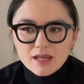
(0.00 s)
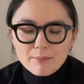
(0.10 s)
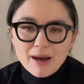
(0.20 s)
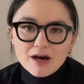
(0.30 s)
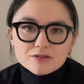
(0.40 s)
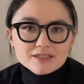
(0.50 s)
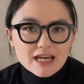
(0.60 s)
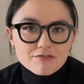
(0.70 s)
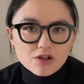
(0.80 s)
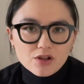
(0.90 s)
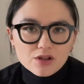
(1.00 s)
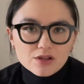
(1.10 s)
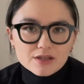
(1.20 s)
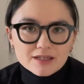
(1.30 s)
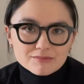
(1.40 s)
about devil
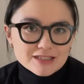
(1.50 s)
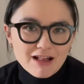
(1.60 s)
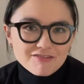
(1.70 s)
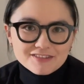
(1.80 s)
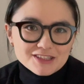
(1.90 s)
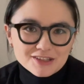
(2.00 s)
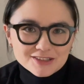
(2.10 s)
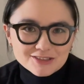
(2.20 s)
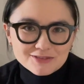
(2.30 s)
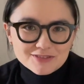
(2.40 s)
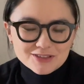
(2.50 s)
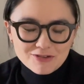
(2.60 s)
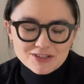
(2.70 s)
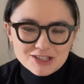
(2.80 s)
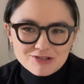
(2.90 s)
himself visiting
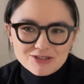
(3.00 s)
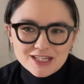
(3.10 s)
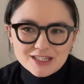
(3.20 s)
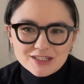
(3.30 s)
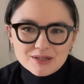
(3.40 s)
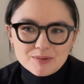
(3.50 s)
Soviet Union,